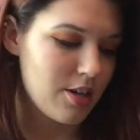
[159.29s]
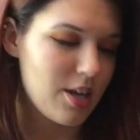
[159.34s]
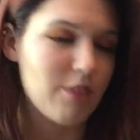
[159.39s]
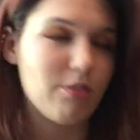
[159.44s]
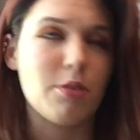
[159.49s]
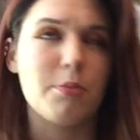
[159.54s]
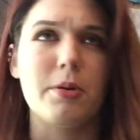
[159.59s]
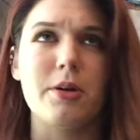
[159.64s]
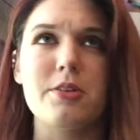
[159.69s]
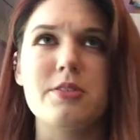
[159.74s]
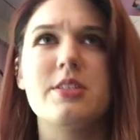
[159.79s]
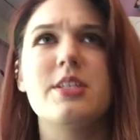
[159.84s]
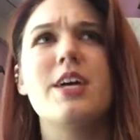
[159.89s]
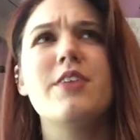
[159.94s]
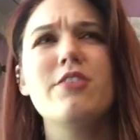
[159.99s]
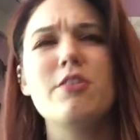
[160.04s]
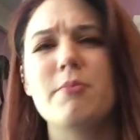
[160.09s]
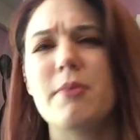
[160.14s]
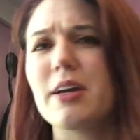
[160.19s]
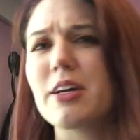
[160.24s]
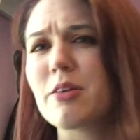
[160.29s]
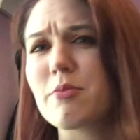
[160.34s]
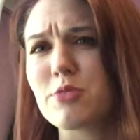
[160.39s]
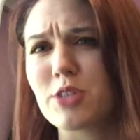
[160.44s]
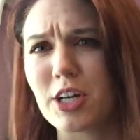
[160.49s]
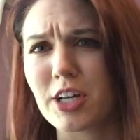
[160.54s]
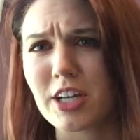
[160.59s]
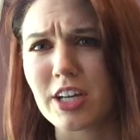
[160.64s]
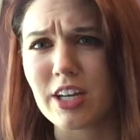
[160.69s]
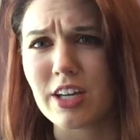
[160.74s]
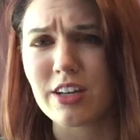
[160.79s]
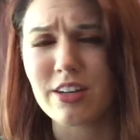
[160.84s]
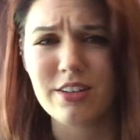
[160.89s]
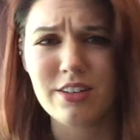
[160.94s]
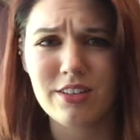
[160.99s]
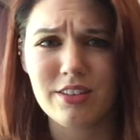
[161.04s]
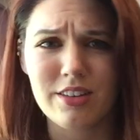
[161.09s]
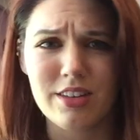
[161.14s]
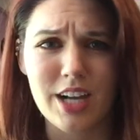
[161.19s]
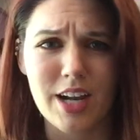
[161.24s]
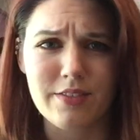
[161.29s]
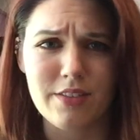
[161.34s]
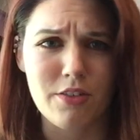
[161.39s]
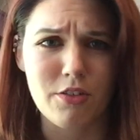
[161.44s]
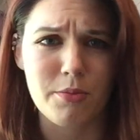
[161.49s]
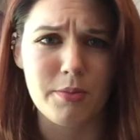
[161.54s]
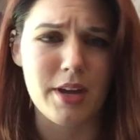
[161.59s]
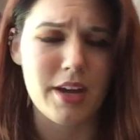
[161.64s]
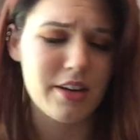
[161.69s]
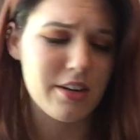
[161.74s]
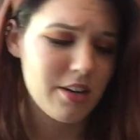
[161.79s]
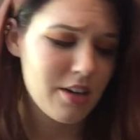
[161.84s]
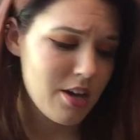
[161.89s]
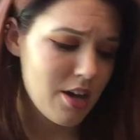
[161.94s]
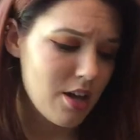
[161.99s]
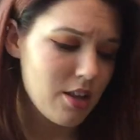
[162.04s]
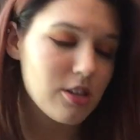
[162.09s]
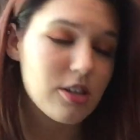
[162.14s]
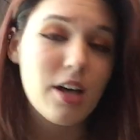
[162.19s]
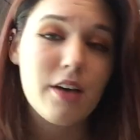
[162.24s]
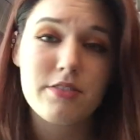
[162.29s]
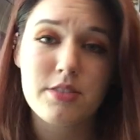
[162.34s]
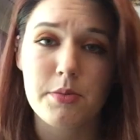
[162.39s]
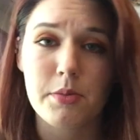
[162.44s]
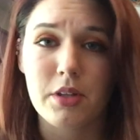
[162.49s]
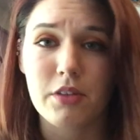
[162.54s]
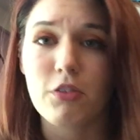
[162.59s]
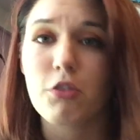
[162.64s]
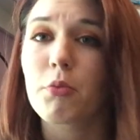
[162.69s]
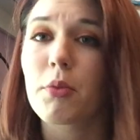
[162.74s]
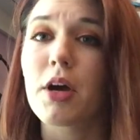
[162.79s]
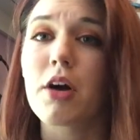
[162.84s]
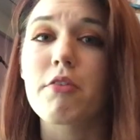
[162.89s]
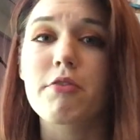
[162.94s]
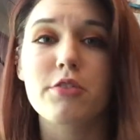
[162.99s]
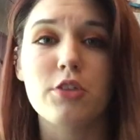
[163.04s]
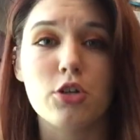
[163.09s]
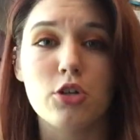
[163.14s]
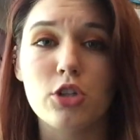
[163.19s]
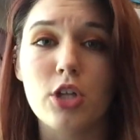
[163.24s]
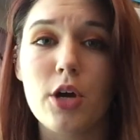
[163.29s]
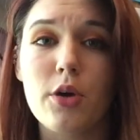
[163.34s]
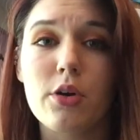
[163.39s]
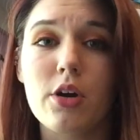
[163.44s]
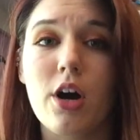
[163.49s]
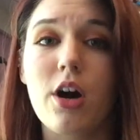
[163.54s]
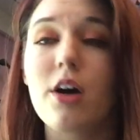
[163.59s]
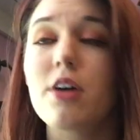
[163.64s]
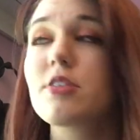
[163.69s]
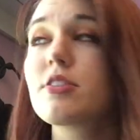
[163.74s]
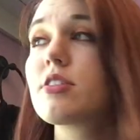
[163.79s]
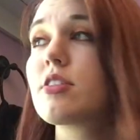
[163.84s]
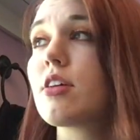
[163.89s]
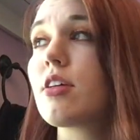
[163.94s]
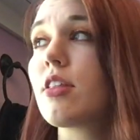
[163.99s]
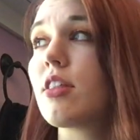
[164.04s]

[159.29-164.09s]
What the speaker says: Every person, every makeup junkie that I've ever met loves something from e.l.f. They're low cost.